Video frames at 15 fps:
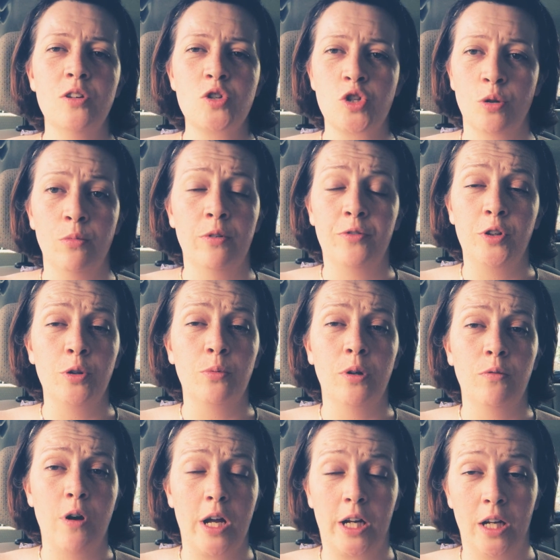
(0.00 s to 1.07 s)
Some of you
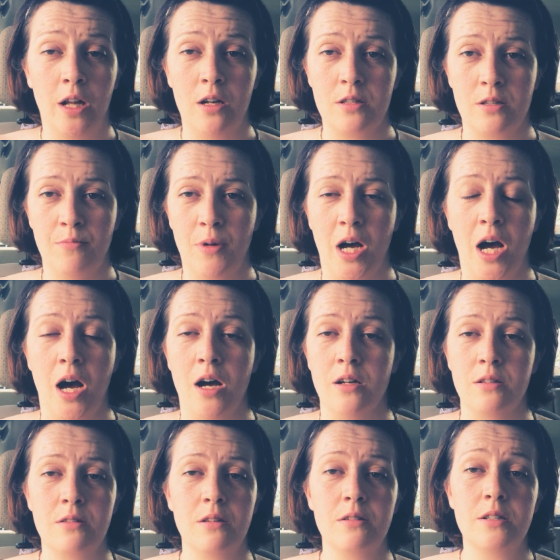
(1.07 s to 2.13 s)
will recognise him
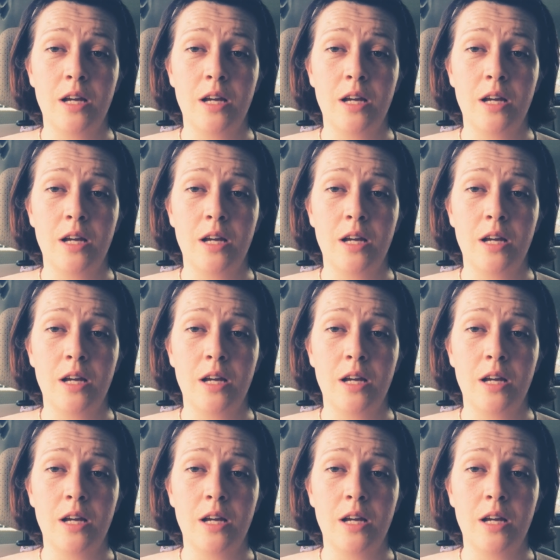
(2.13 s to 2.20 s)
as